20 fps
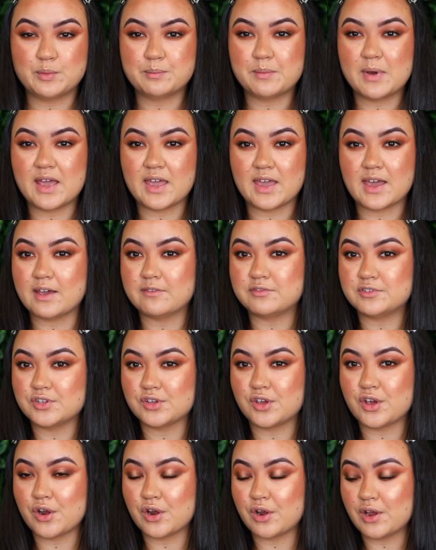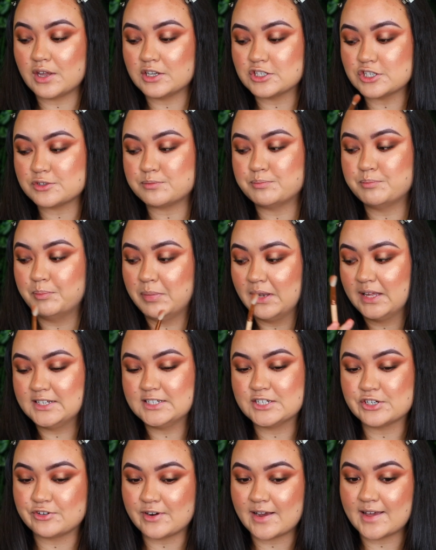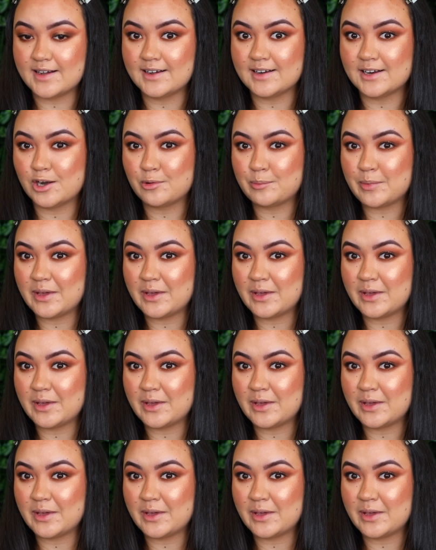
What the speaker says: we might have to go and just blend her out a little